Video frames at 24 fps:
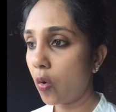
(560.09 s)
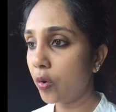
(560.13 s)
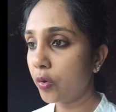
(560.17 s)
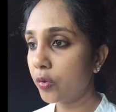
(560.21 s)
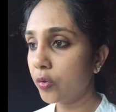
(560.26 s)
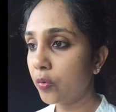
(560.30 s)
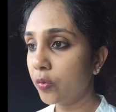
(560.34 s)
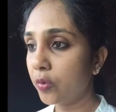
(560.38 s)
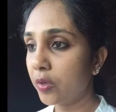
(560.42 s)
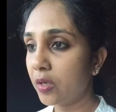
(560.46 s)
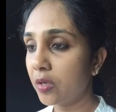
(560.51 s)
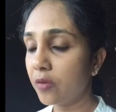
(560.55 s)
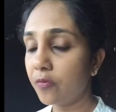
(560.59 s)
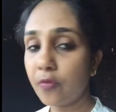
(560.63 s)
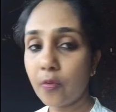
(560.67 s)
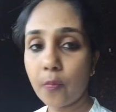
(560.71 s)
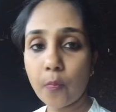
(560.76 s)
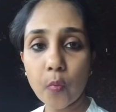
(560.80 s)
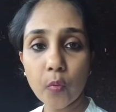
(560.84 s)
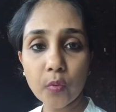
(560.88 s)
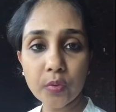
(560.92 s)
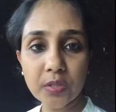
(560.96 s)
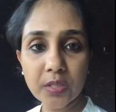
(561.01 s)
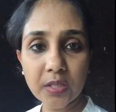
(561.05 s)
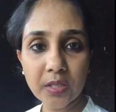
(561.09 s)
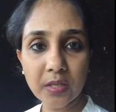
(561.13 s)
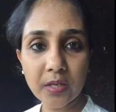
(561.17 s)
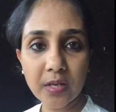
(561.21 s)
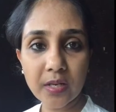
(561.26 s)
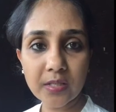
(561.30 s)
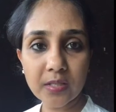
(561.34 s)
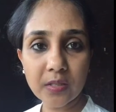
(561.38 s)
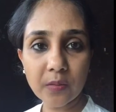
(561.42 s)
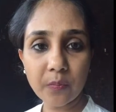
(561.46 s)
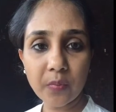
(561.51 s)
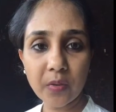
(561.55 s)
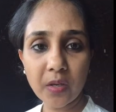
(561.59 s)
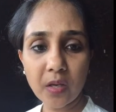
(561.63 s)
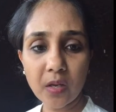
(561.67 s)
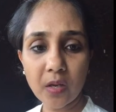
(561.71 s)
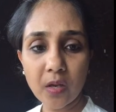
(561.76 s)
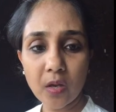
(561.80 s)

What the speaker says: you can, if you're posting a recipe,